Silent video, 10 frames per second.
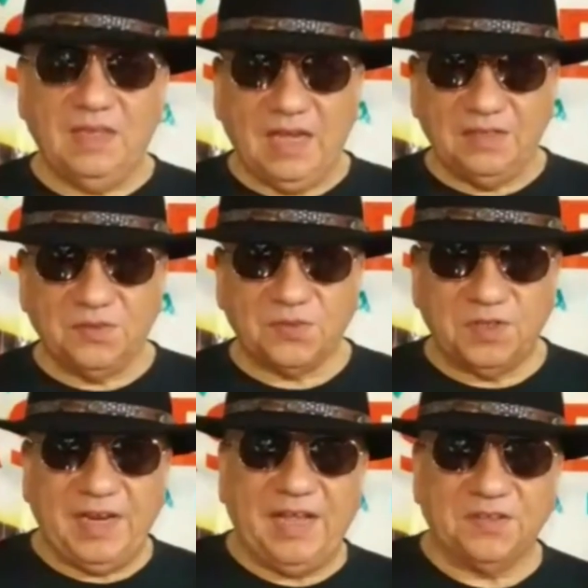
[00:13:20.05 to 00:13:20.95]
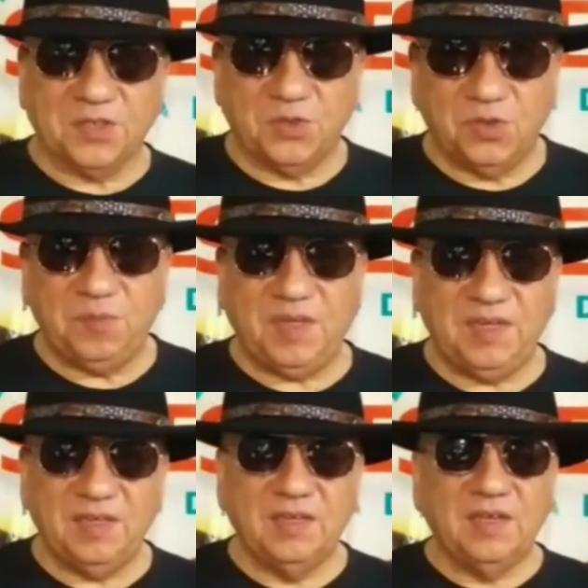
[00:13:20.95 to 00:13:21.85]
And the third answer could
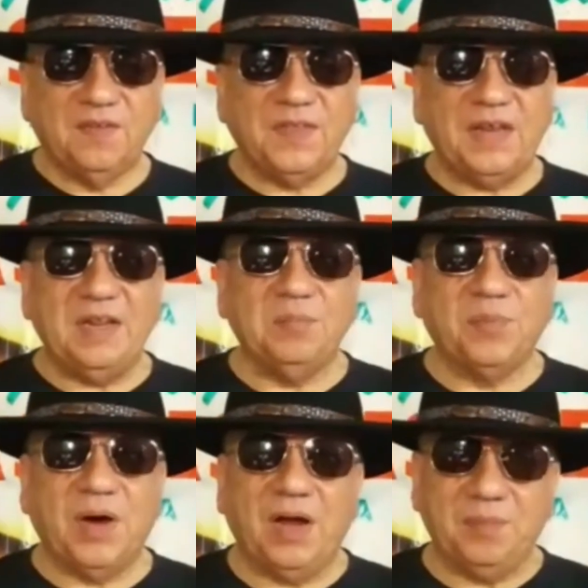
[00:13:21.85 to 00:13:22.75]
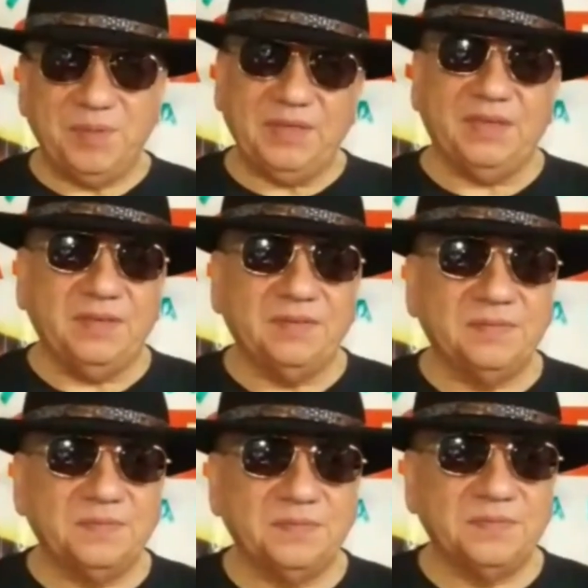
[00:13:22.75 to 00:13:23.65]
be that in bar B,
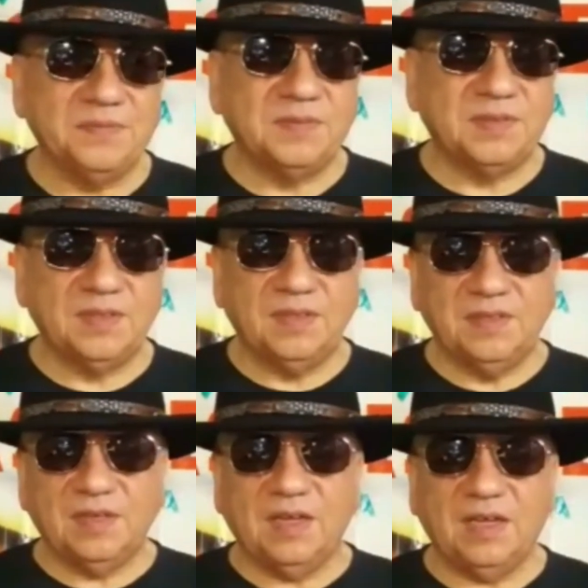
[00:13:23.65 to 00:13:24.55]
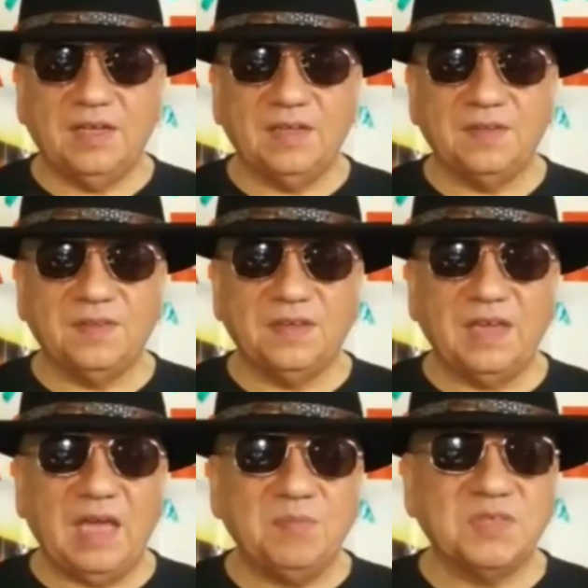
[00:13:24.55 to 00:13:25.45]
the
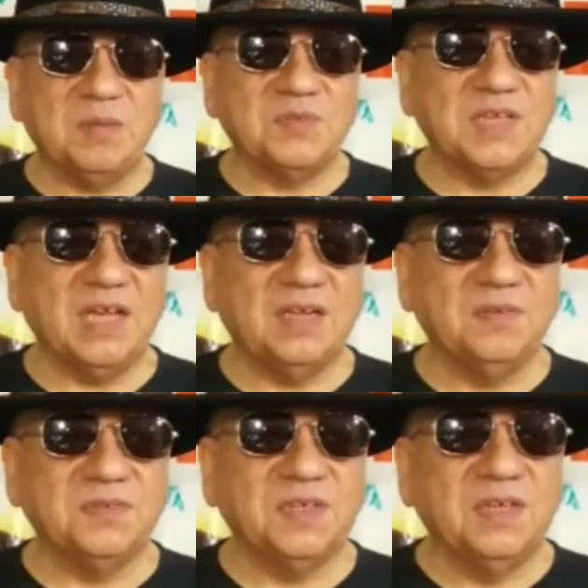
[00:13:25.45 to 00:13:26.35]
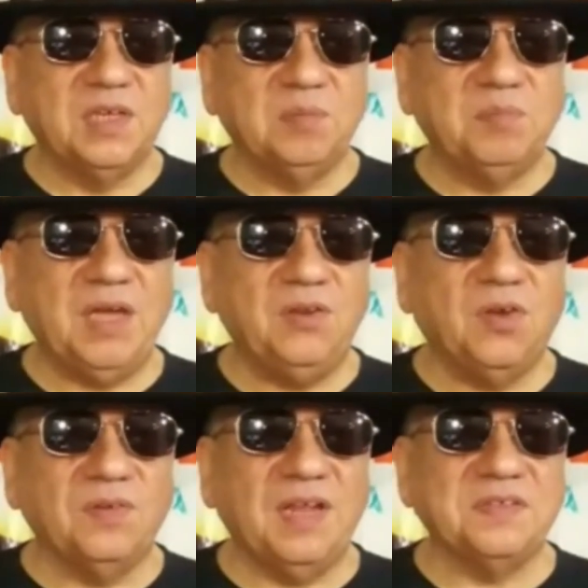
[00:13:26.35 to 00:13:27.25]
games themselves may
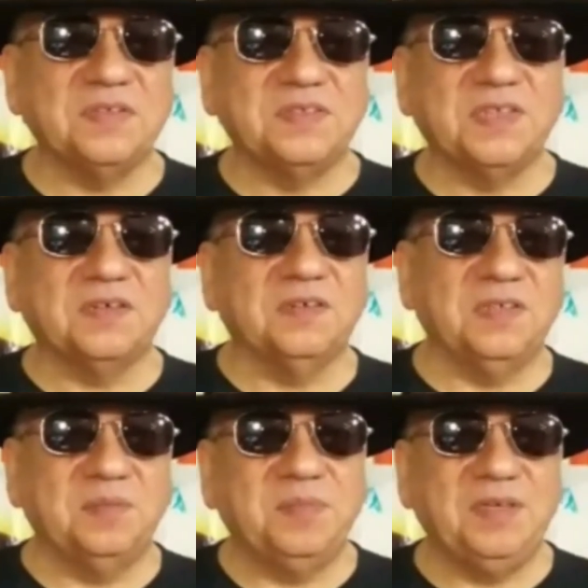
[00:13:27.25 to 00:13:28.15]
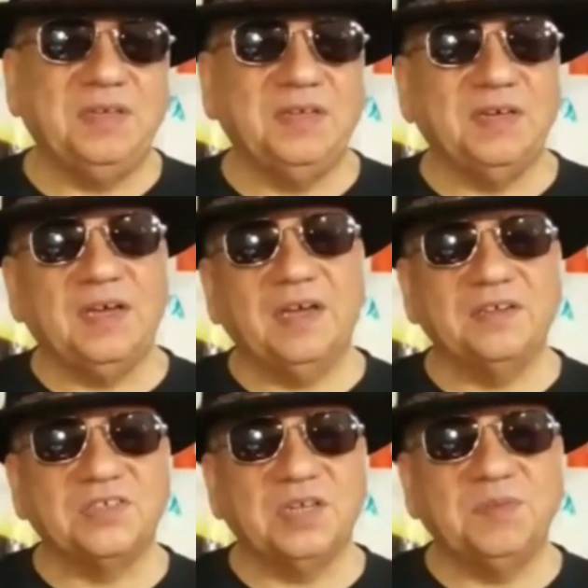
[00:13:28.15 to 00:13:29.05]
not necessarily be,
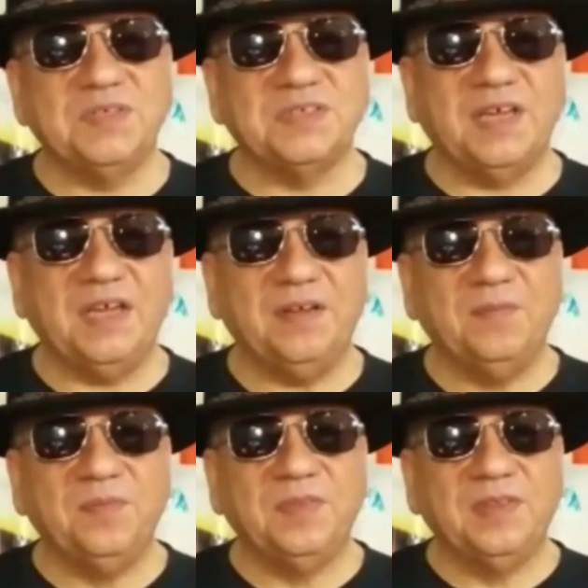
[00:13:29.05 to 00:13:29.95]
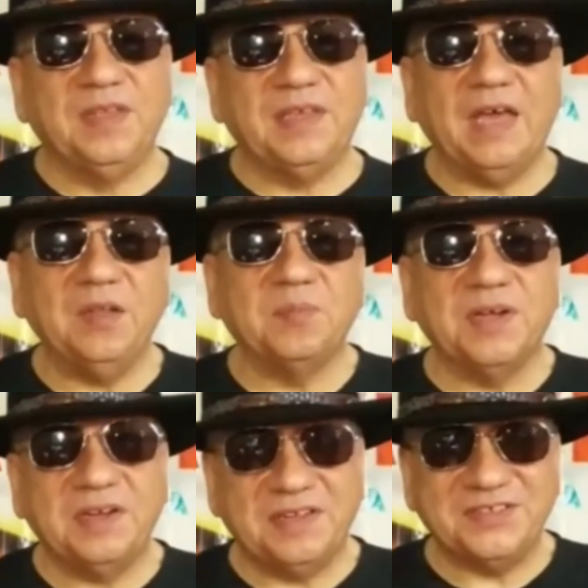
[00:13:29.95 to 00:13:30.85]
shall we say,
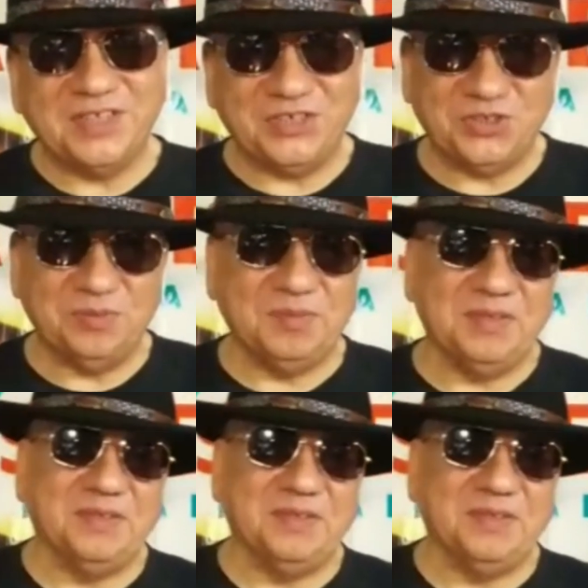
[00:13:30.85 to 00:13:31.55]
calibrated as they should be.